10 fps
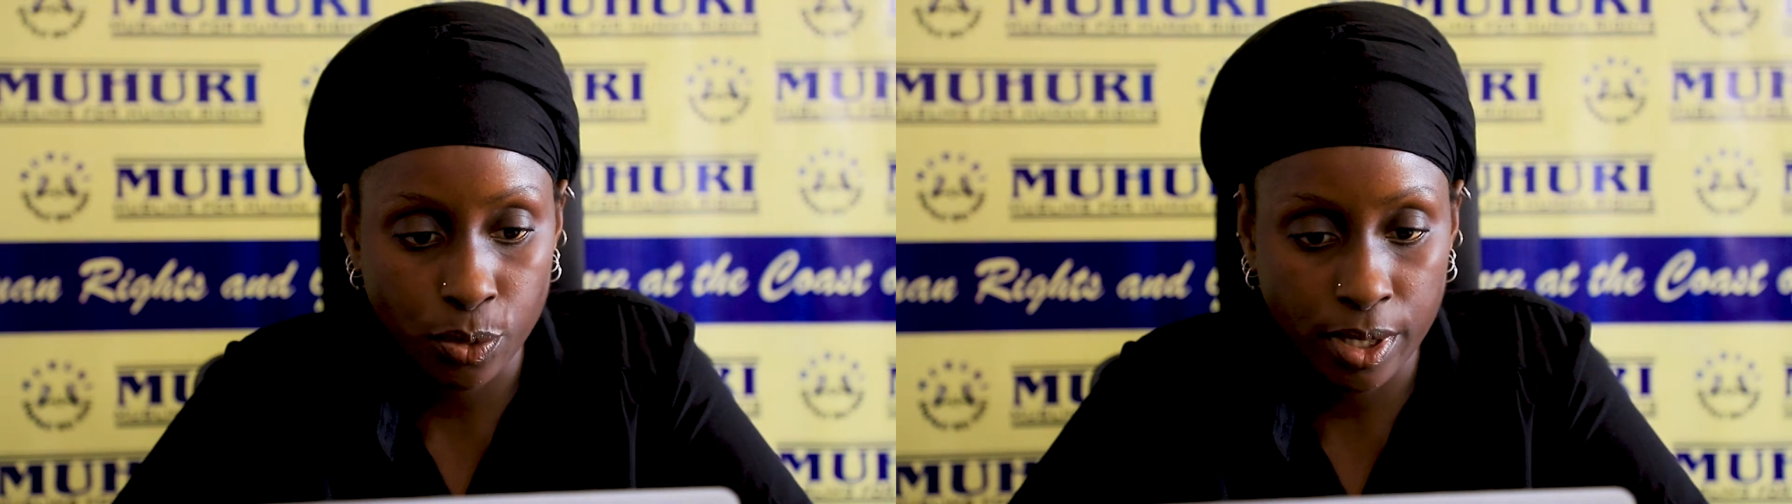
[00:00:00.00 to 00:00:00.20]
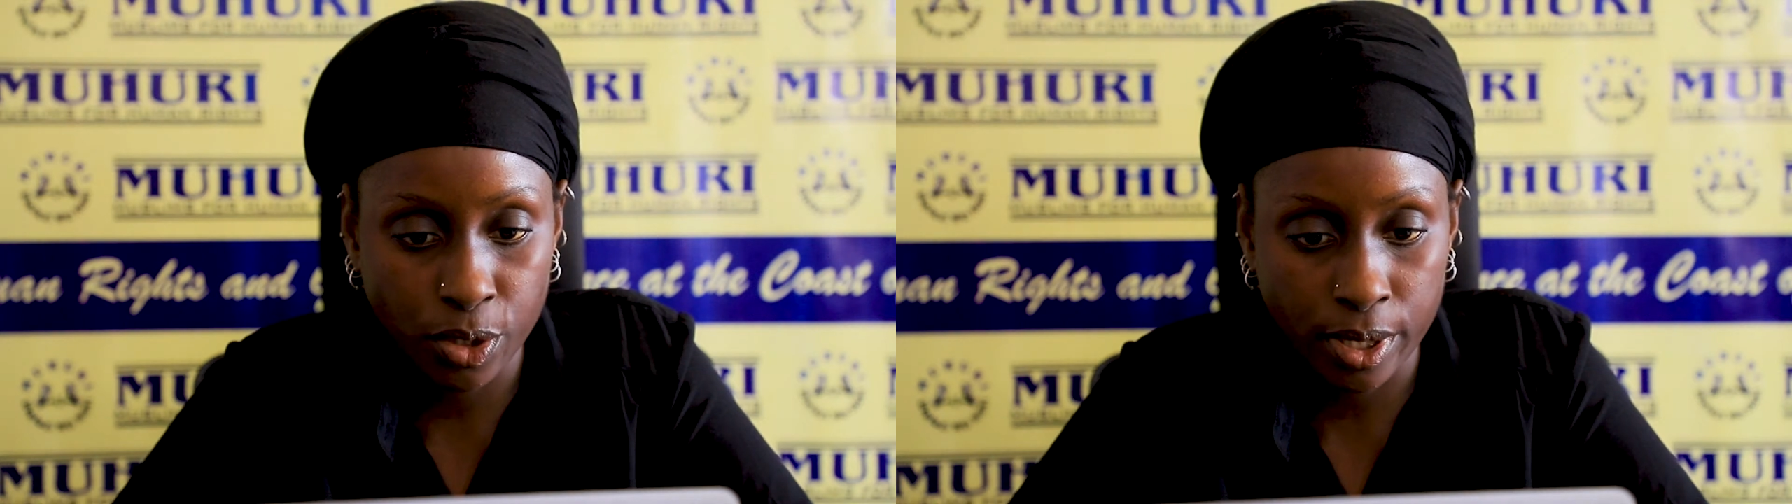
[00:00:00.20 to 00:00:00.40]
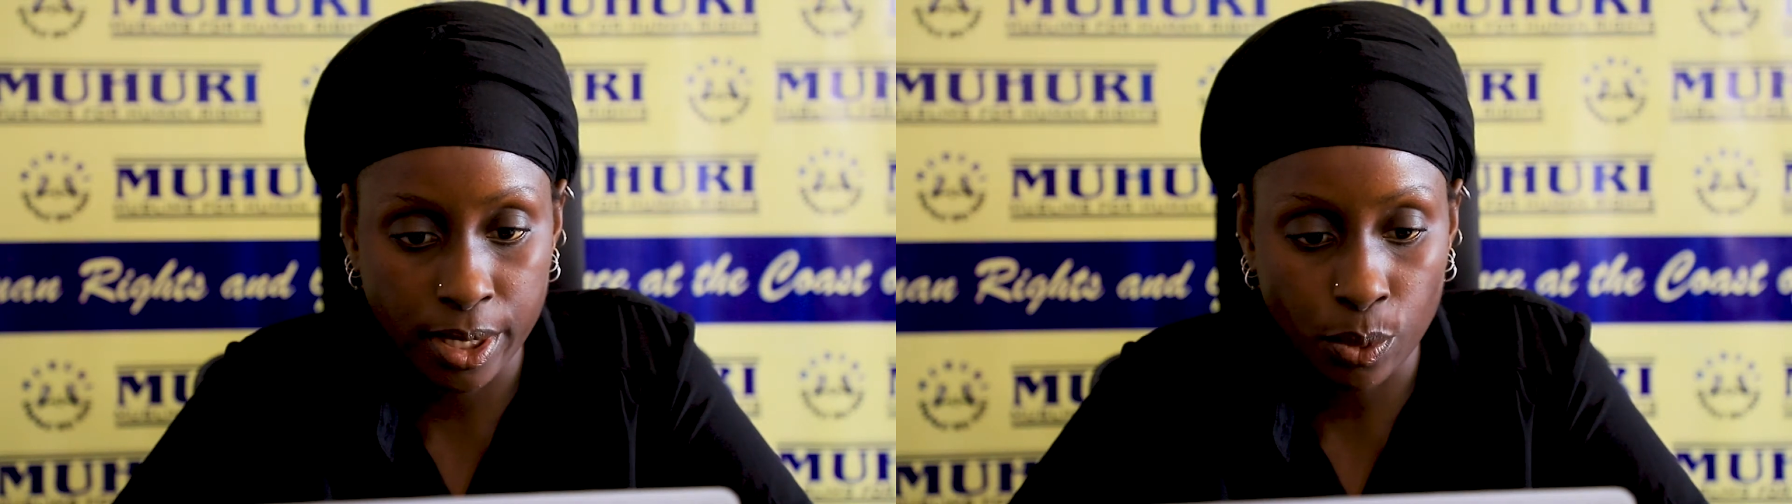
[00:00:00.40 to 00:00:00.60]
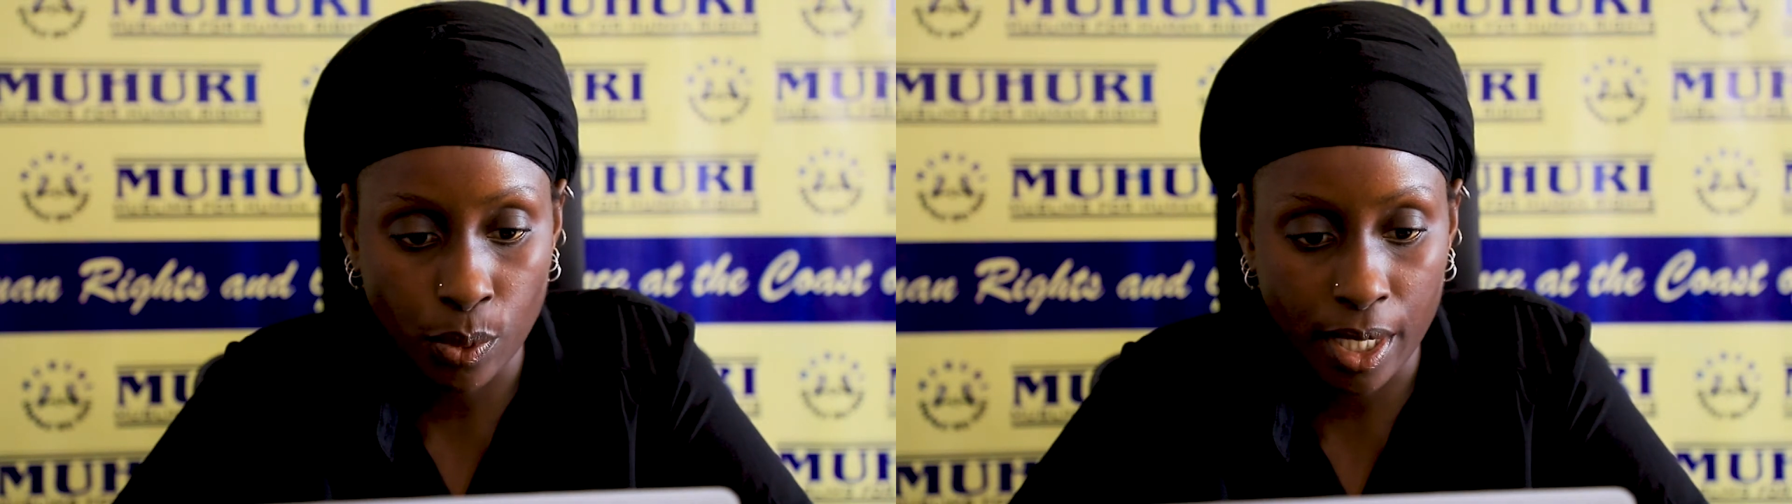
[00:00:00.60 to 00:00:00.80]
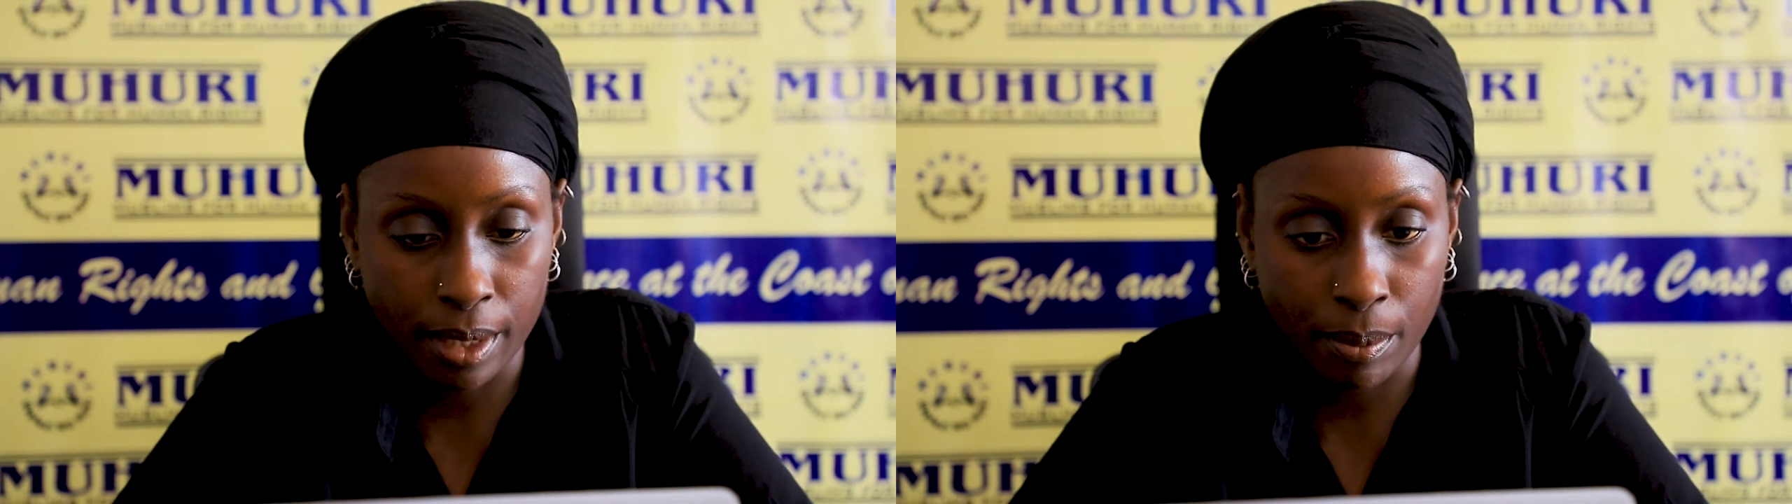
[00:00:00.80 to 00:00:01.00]

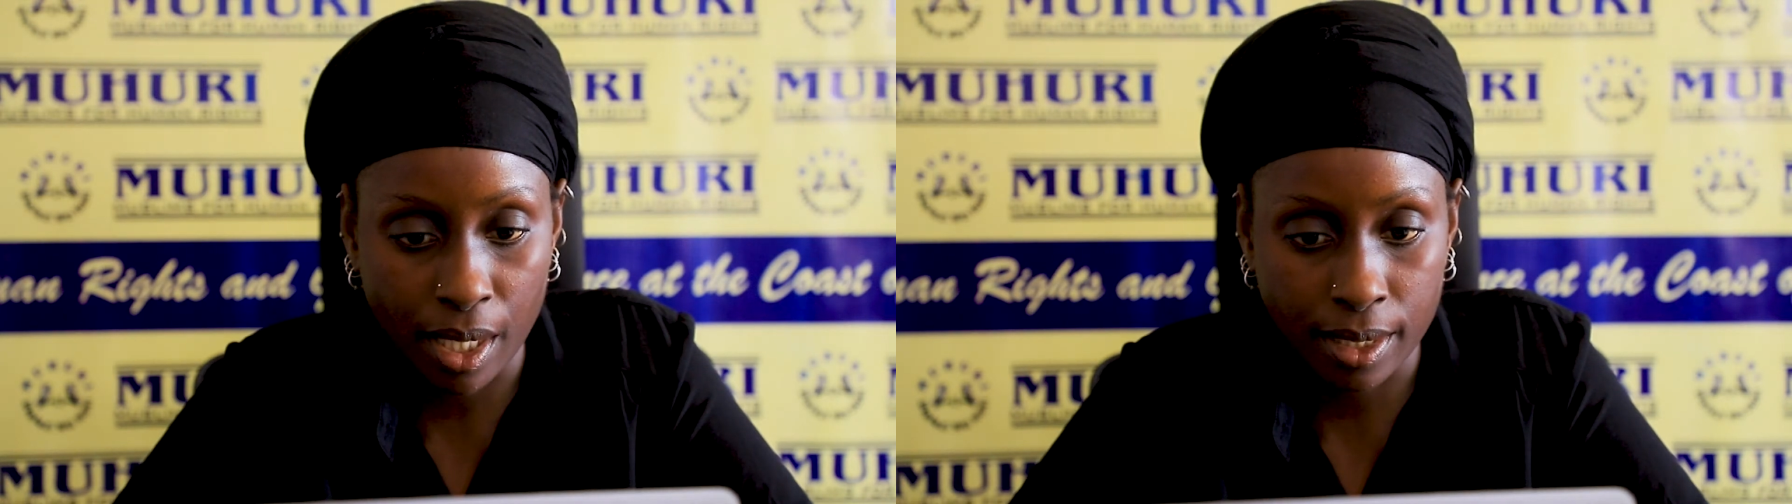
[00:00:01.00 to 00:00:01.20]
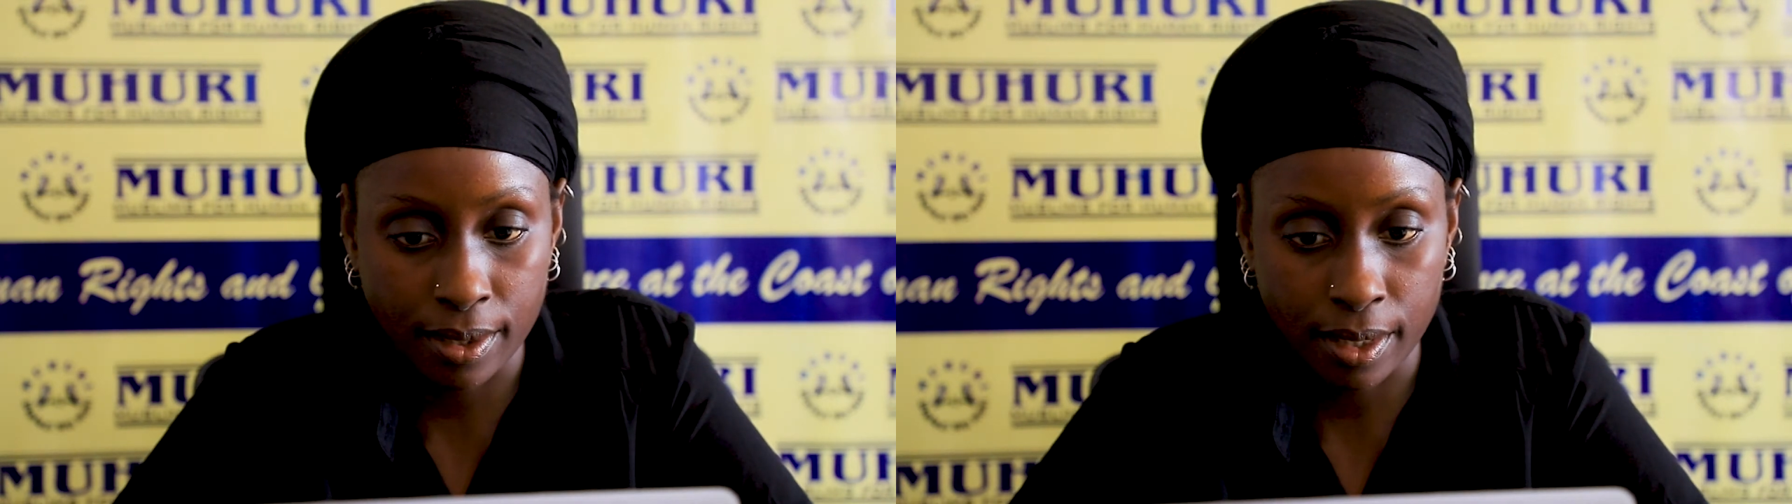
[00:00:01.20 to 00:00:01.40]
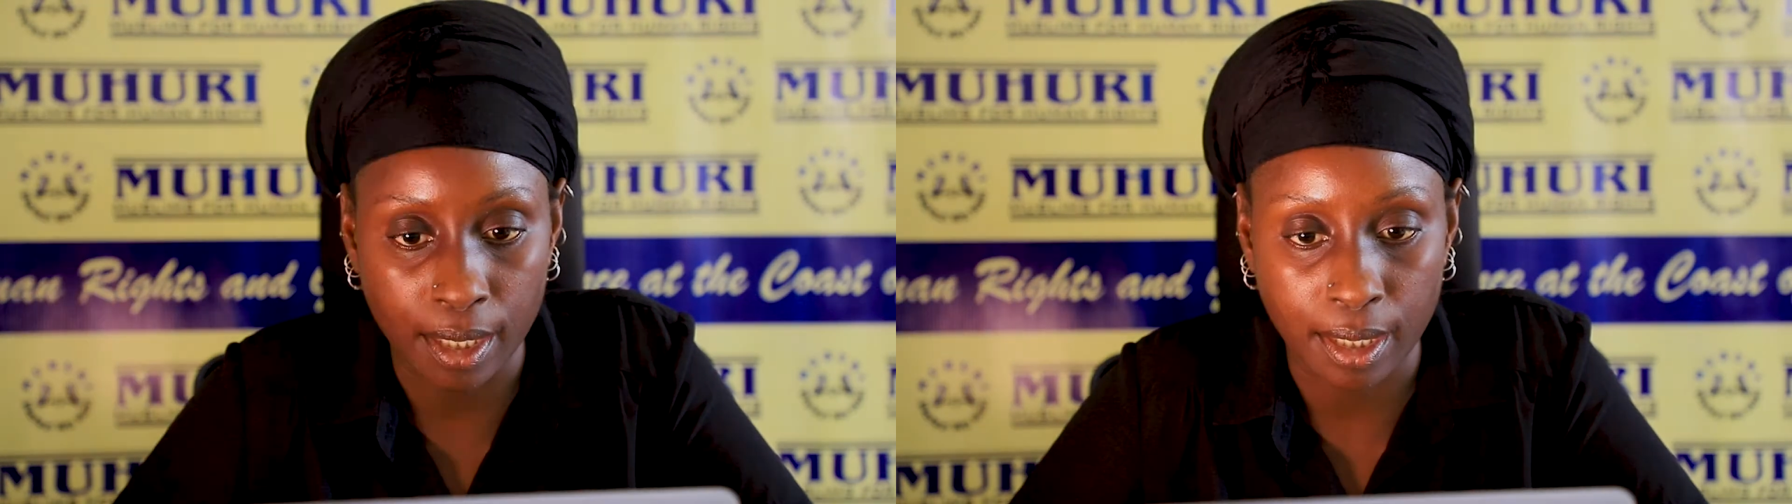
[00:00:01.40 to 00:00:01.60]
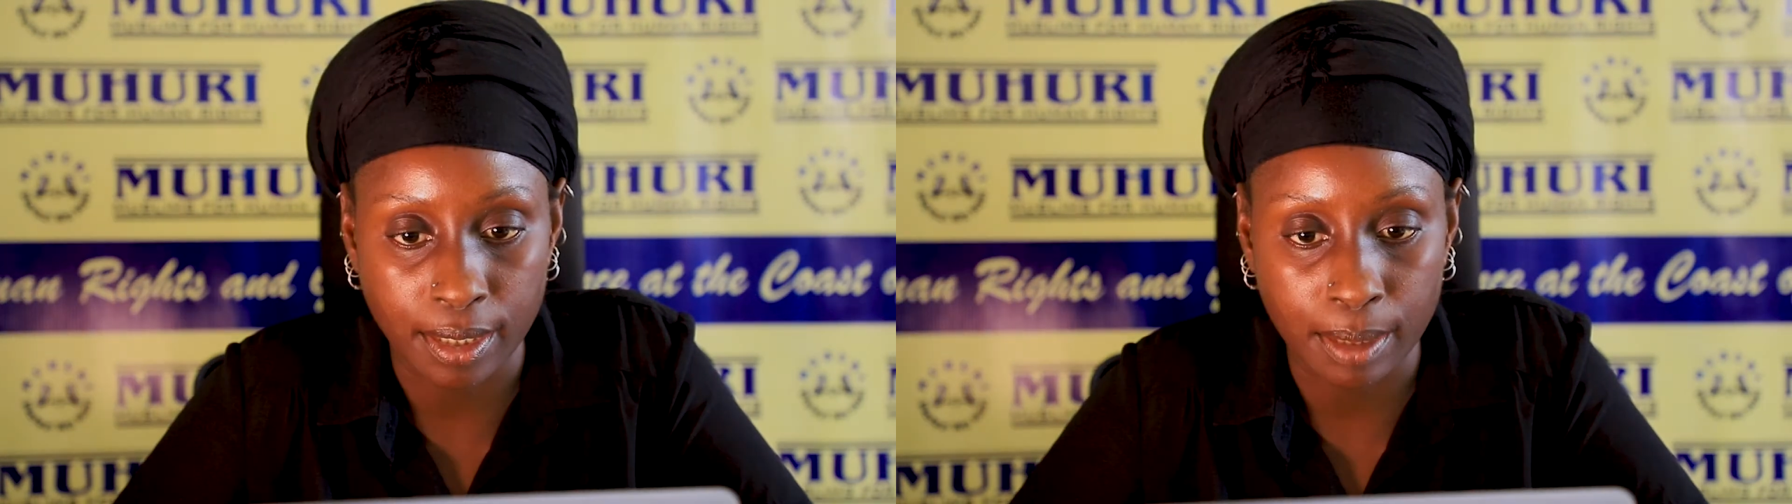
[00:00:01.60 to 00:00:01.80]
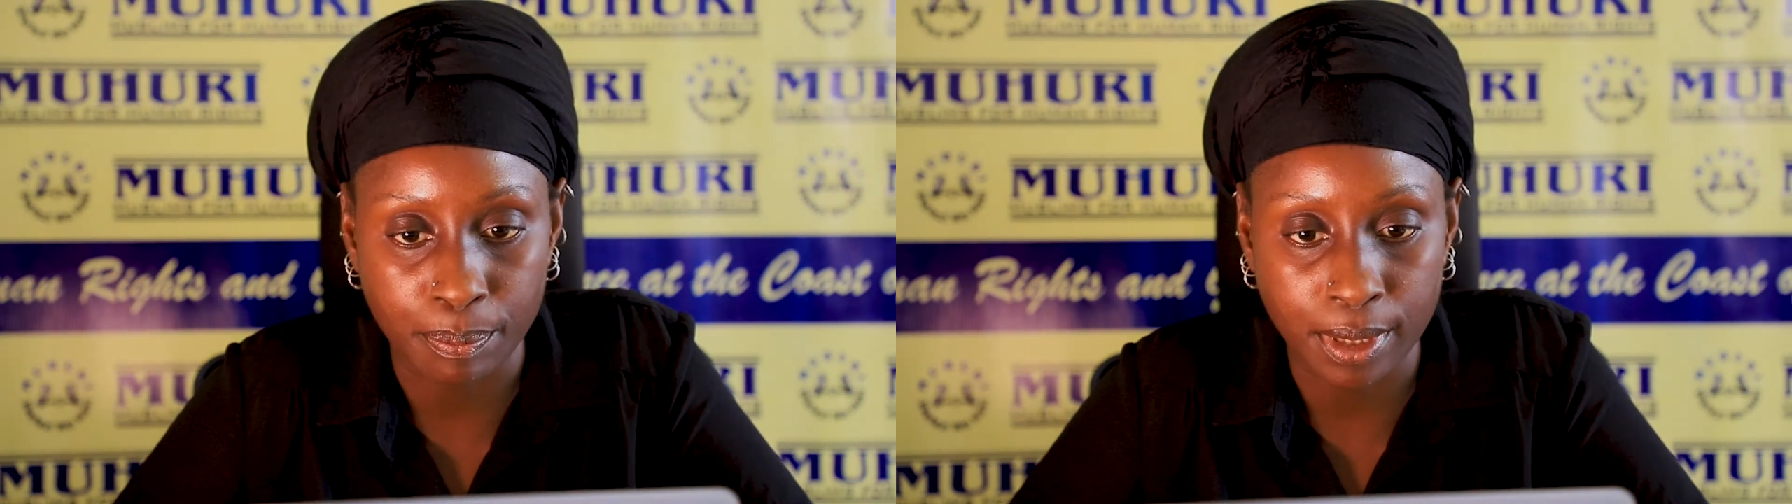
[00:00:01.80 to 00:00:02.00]
2021 marks
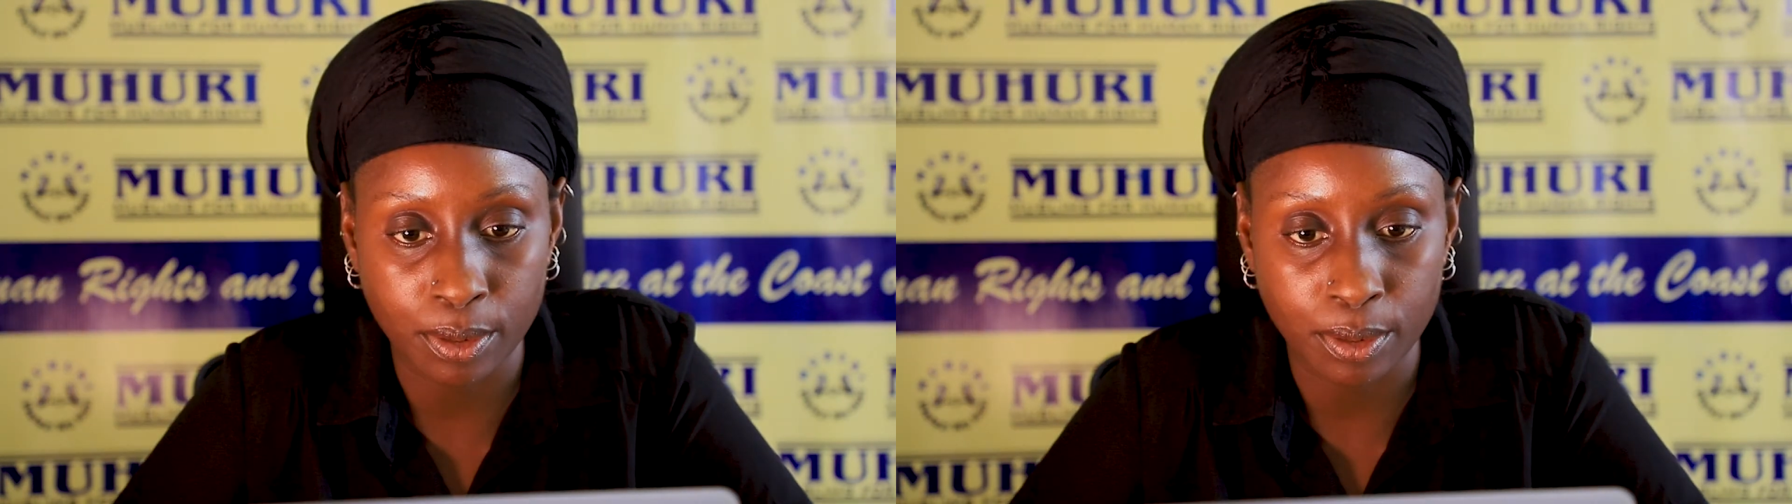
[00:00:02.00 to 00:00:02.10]
the